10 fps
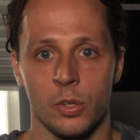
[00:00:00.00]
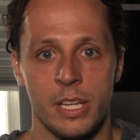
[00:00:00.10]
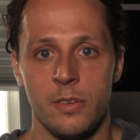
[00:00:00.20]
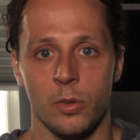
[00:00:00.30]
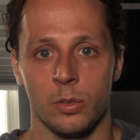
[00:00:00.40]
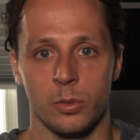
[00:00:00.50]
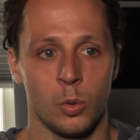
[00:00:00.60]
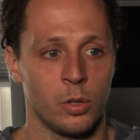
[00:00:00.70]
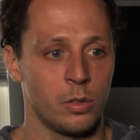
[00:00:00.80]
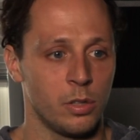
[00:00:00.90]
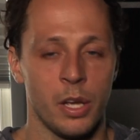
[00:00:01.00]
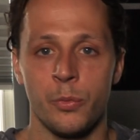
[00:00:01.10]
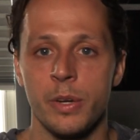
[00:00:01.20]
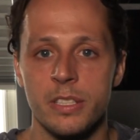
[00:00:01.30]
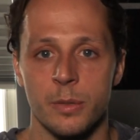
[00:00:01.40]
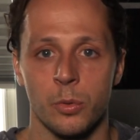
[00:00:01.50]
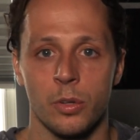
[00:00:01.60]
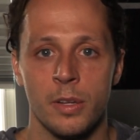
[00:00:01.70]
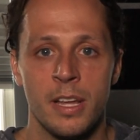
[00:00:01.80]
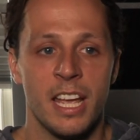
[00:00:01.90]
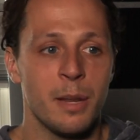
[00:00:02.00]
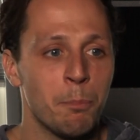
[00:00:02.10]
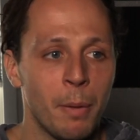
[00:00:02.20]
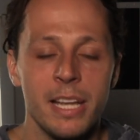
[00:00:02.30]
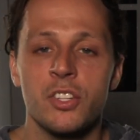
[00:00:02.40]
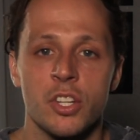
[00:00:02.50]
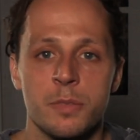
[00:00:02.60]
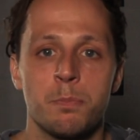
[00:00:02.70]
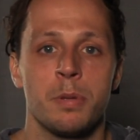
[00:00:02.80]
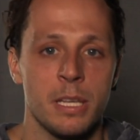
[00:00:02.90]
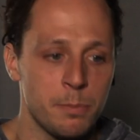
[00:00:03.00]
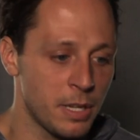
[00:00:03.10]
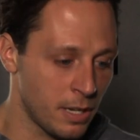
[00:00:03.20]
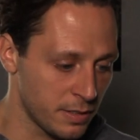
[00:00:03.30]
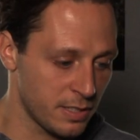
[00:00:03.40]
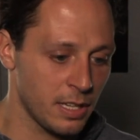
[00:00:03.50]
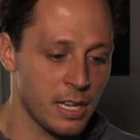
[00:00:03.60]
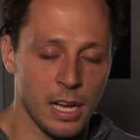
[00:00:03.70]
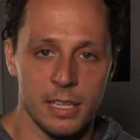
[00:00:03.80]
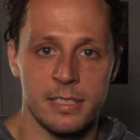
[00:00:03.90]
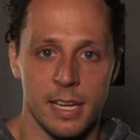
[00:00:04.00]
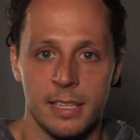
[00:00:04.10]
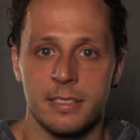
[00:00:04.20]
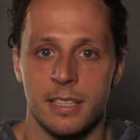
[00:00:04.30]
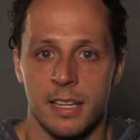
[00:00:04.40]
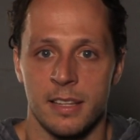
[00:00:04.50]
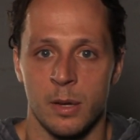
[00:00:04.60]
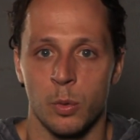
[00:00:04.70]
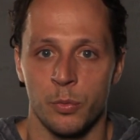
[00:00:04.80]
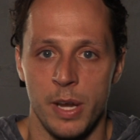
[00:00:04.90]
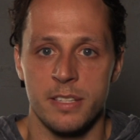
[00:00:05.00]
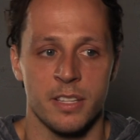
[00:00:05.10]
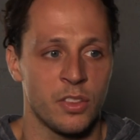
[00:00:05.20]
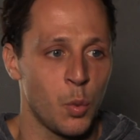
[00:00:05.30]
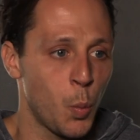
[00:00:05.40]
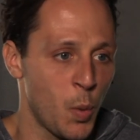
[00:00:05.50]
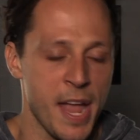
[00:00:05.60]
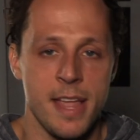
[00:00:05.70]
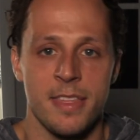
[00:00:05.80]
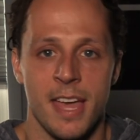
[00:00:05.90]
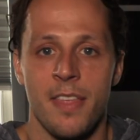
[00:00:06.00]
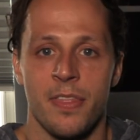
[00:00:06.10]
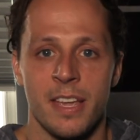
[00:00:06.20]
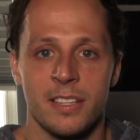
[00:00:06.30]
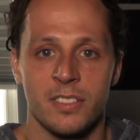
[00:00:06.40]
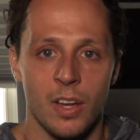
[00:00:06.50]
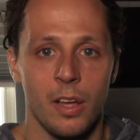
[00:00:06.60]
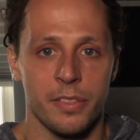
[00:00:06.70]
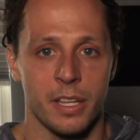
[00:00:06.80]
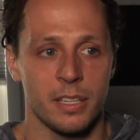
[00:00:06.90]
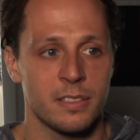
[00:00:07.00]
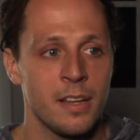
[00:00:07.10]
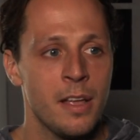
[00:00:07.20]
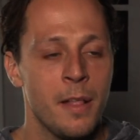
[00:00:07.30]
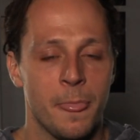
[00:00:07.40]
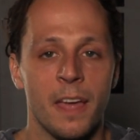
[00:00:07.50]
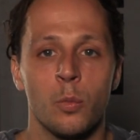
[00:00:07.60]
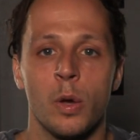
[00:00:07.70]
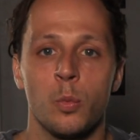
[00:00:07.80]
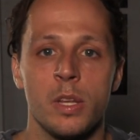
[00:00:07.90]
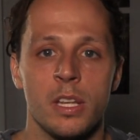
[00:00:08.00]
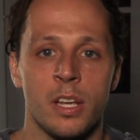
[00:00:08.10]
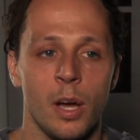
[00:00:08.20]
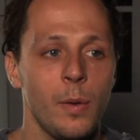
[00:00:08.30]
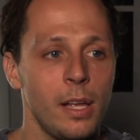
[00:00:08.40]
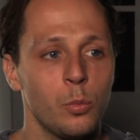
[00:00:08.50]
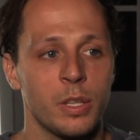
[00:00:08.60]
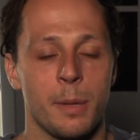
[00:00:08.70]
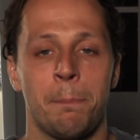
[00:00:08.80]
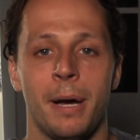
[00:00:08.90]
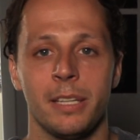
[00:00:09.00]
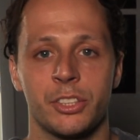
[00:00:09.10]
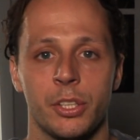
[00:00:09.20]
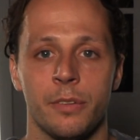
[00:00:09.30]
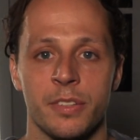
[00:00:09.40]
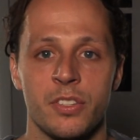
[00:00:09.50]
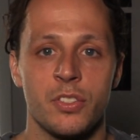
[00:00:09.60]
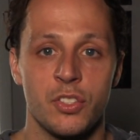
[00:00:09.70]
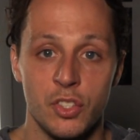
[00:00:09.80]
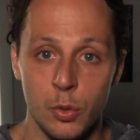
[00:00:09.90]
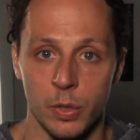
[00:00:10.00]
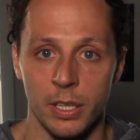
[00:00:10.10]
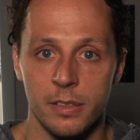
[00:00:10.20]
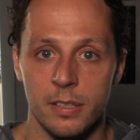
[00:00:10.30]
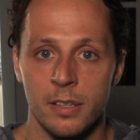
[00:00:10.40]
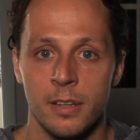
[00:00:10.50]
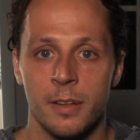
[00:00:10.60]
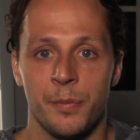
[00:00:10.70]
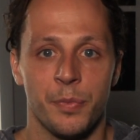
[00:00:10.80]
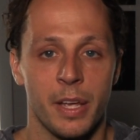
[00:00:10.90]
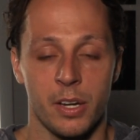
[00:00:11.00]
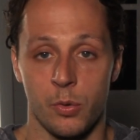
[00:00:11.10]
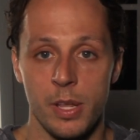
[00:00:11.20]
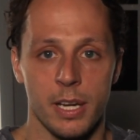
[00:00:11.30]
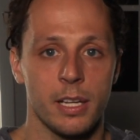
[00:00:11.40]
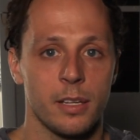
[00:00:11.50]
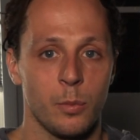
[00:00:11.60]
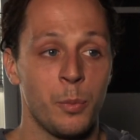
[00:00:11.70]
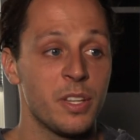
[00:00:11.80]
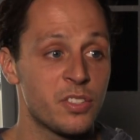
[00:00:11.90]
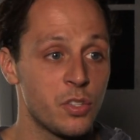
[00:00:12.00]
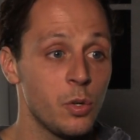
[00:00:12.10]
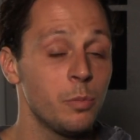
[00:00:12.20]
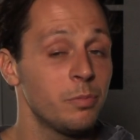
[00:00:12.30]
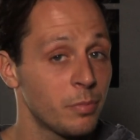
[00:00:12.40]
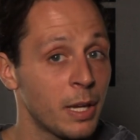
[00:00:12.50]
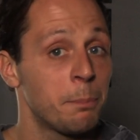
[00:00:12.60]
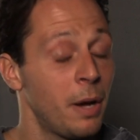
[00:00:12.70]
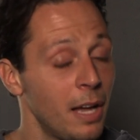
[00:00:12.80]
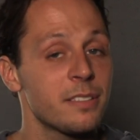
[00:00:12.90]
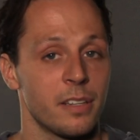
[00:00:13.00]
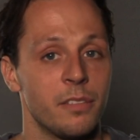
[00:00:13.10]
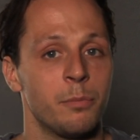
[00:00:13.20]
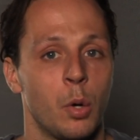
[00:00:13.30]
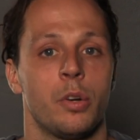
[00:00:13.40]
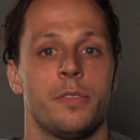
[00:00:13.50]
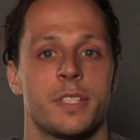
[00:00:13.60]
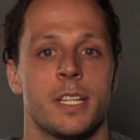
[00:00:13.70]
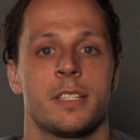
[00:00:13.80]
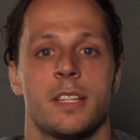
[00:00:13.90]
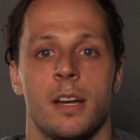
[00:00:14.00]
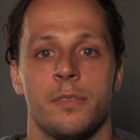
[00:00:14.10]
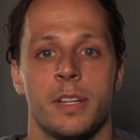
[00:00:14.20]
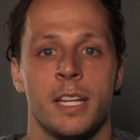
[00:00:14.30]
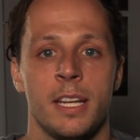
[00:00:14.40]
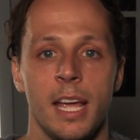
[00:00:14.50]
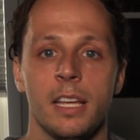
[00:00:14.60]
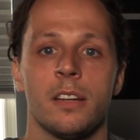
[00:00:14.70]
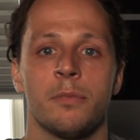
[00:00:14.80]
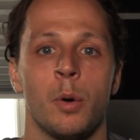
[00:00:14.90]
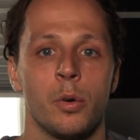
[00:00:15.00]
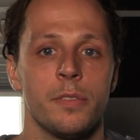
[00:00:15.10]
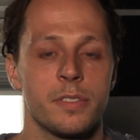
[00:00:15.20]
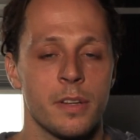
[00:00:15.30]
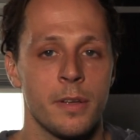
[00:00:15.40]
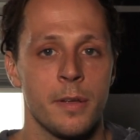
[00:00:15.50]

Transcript: or evil or unreasonable. It might just be because of the context that they were raised in, the way that they saw things. And when we go out with the posture of a student, not a critic, when we assume like positive motives instead of negative motives,